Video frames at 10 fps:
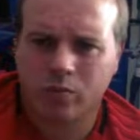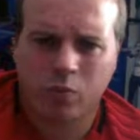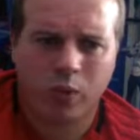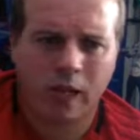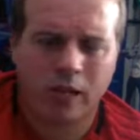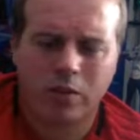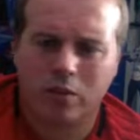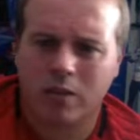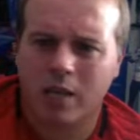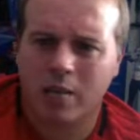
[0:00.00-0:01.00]
We had
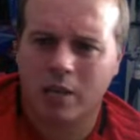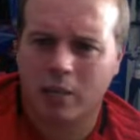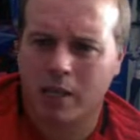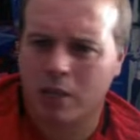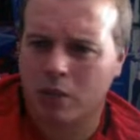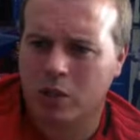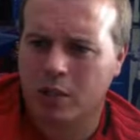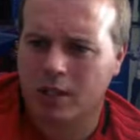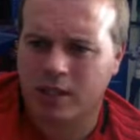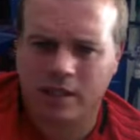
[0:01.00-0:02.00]
Tunzabi on the bench, one of the
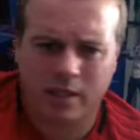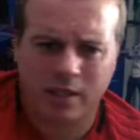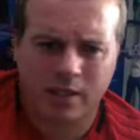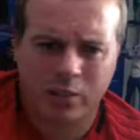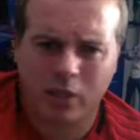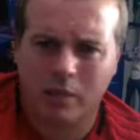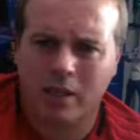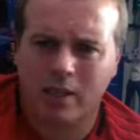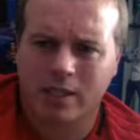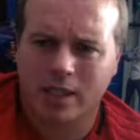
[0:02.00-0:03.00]

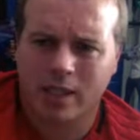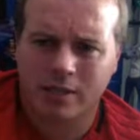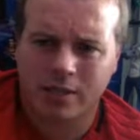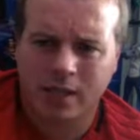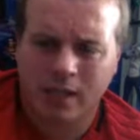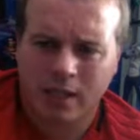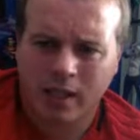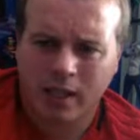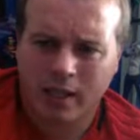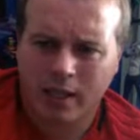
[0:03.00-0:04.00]
better centre halves
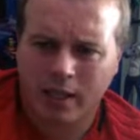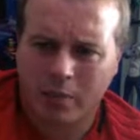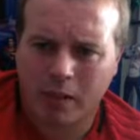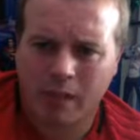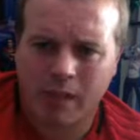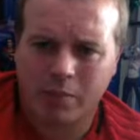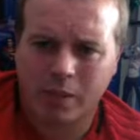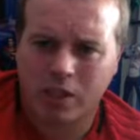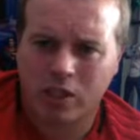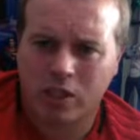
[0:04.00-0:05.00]
that played against
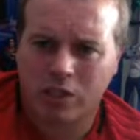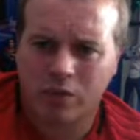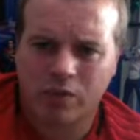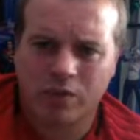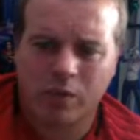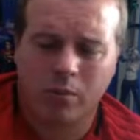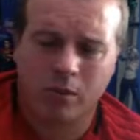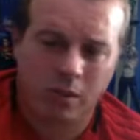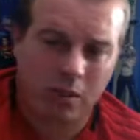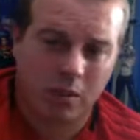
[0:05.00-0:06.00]
PSG and was
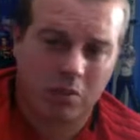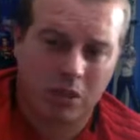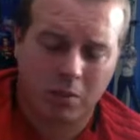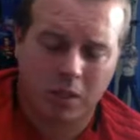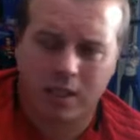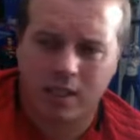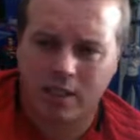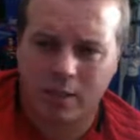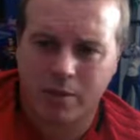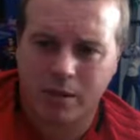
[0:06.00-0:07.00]
phenomenal. He was on the bench
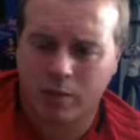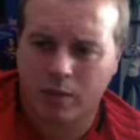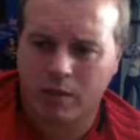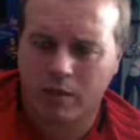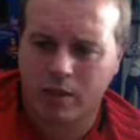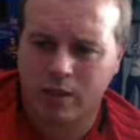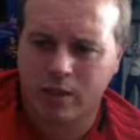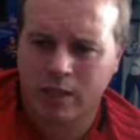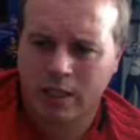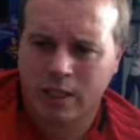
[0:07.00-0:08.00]
against Leipzig for whatever reason.
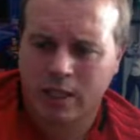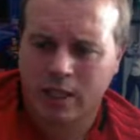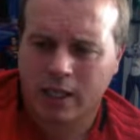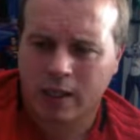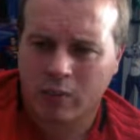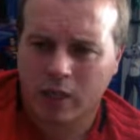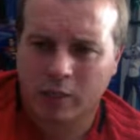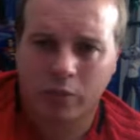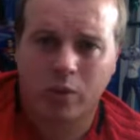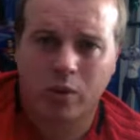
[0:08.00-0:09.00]
We had
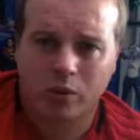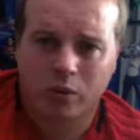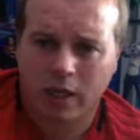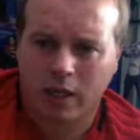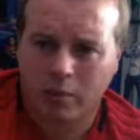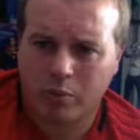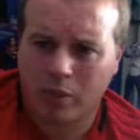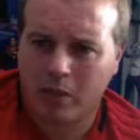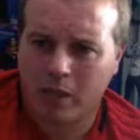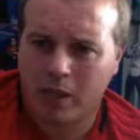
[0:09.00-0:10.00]
Bruno,
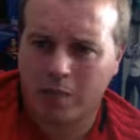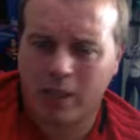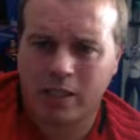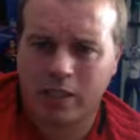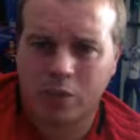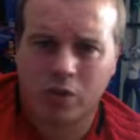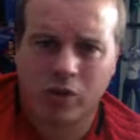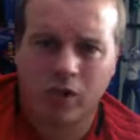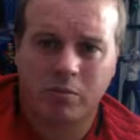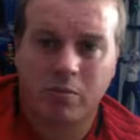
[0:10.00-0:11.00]
probably our best and most
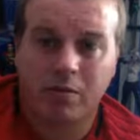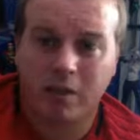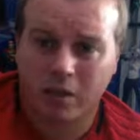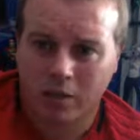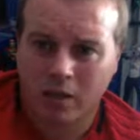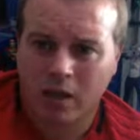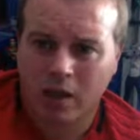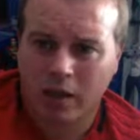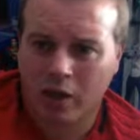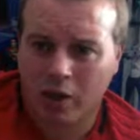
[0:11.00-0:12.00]
creative midfielder,
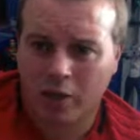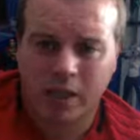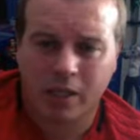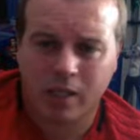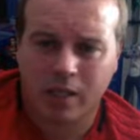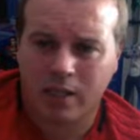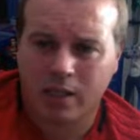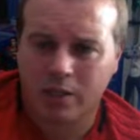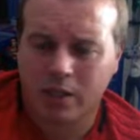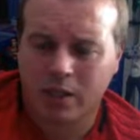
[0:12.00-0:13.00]
on the bench against
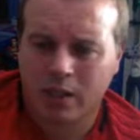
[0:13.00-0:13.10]
Leipzig.